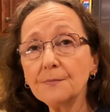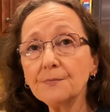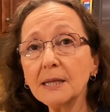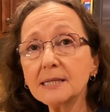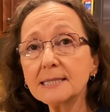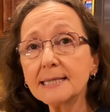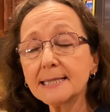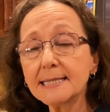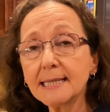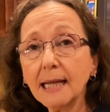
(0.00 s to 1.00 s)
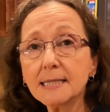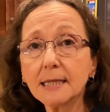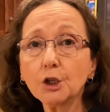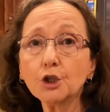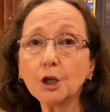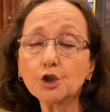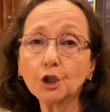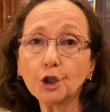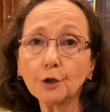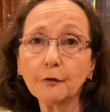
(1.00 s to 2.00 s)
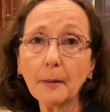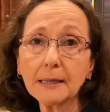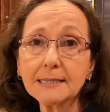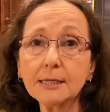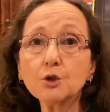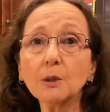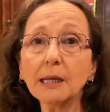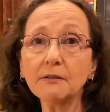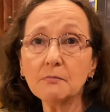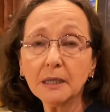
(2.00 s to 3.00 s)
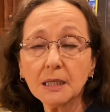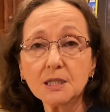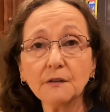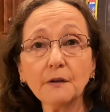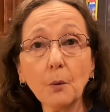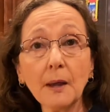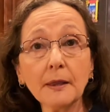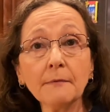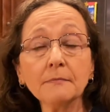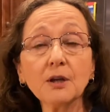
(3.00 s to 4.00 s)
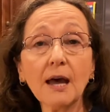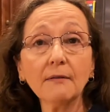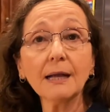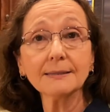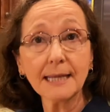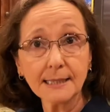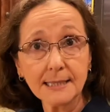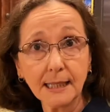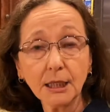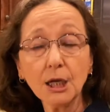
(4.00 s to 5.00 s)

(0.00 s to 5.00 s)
it states that they should cook for about 10 to 11 minutes if you want them to have al dente.